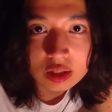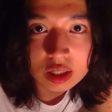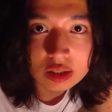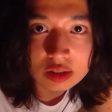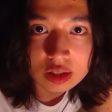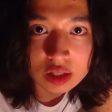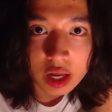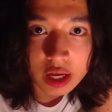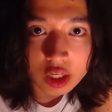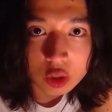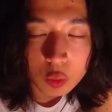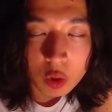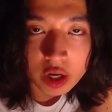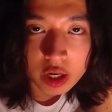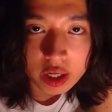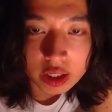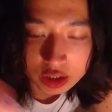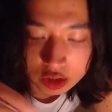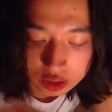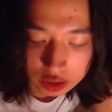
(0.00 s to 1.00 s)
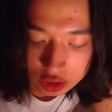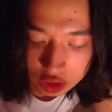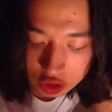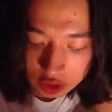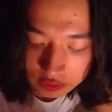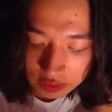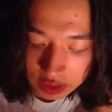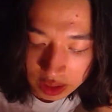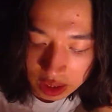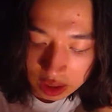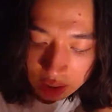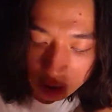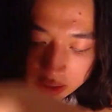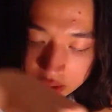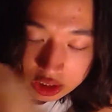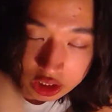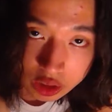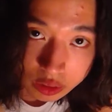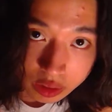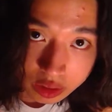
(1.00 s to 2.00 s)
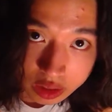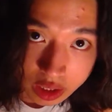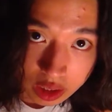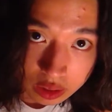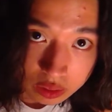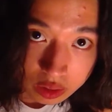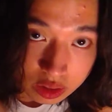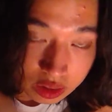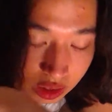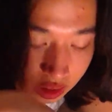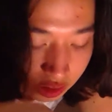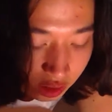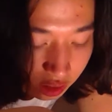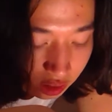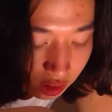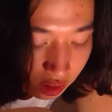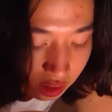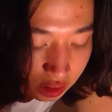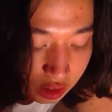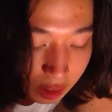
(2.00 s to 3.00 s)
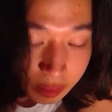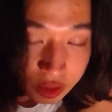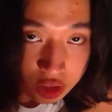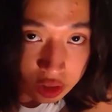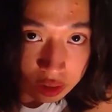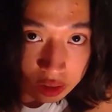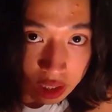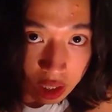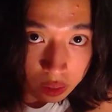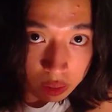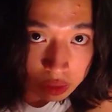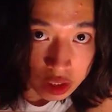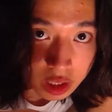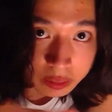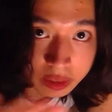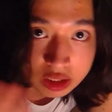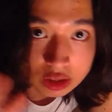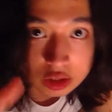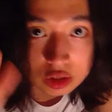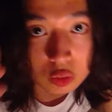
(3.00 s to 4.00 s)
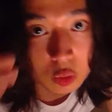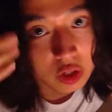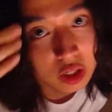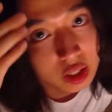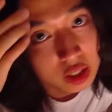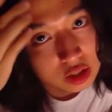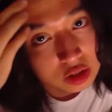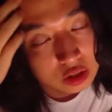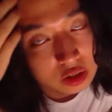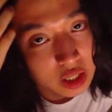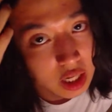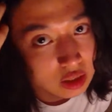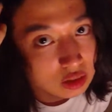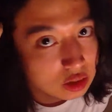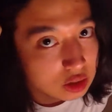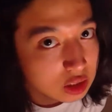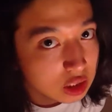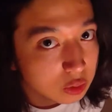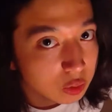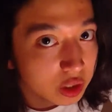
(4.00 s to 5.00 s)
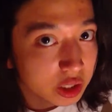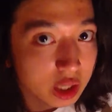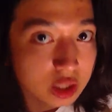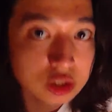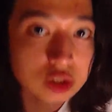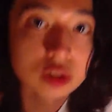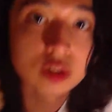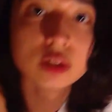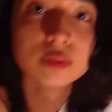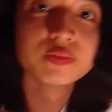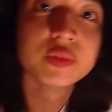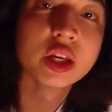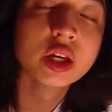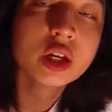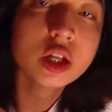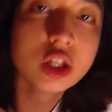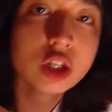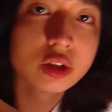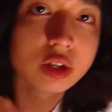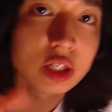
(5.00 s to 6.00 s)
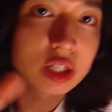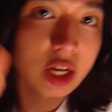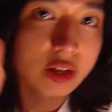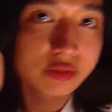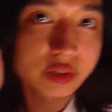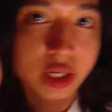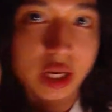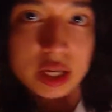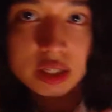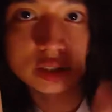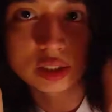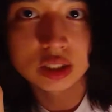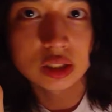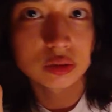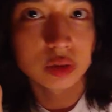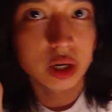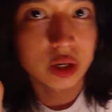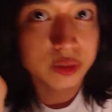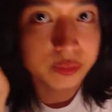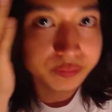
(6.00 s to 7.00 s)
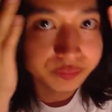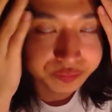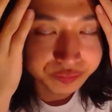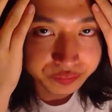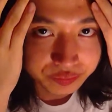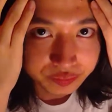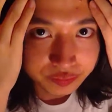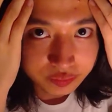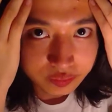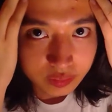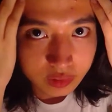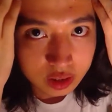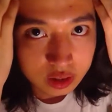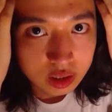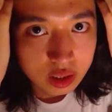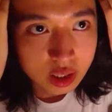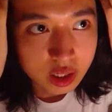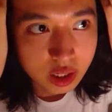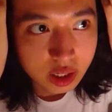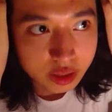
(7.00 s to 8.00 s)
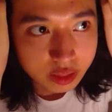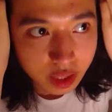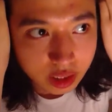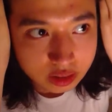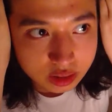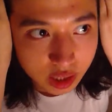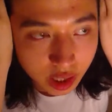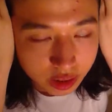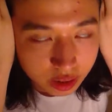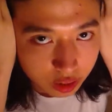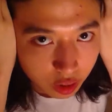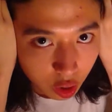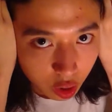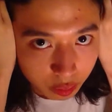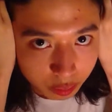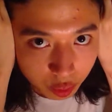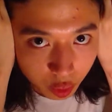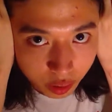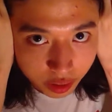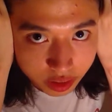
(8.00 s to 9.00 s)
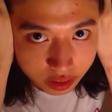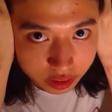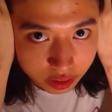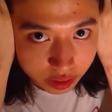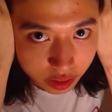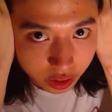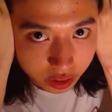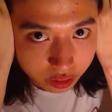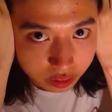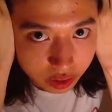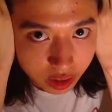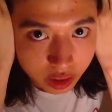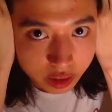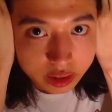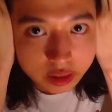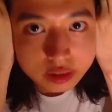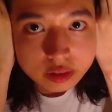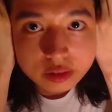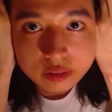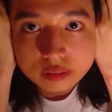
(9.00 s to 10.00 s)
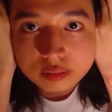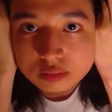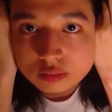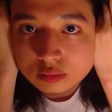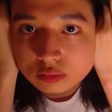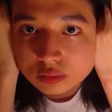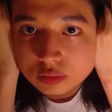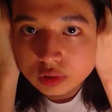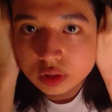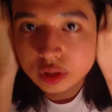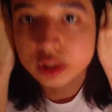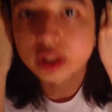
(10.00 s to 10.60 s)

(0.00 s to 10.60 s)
that it's like 100. So if you get like 0 on that one and then a 00 on that one, that means it's 100, hence the D100. You can never get a 0. That's kind of the whole point, you know, like, you